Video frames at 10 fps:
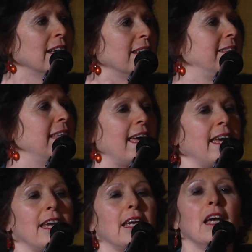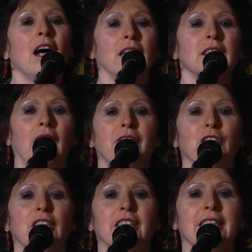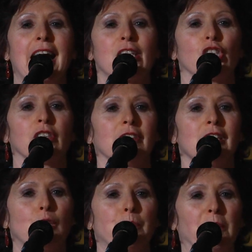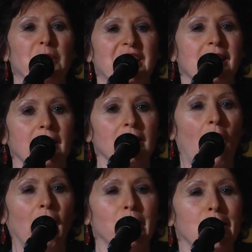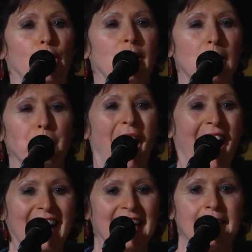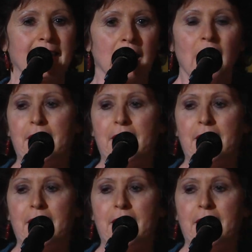They uncovered international conspiracies and caught Russian spies.